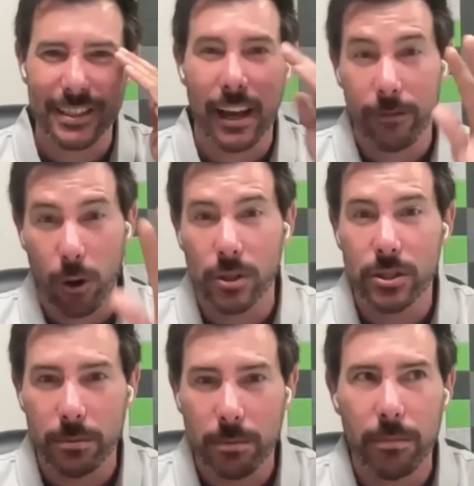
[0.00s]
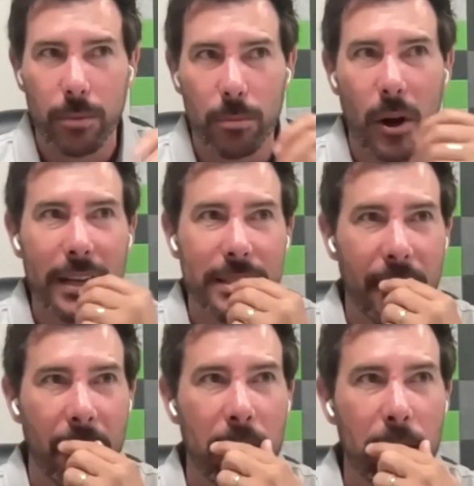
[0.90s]
it's, of course,
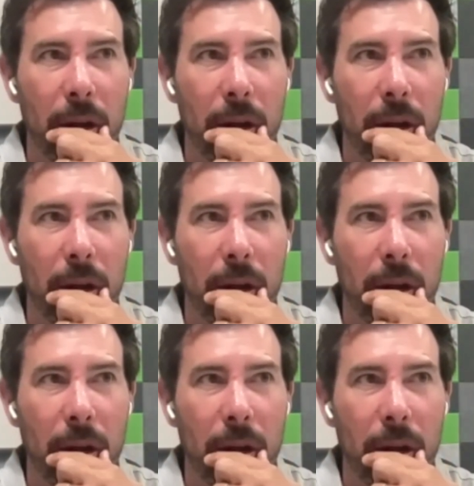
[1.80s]
proprietary.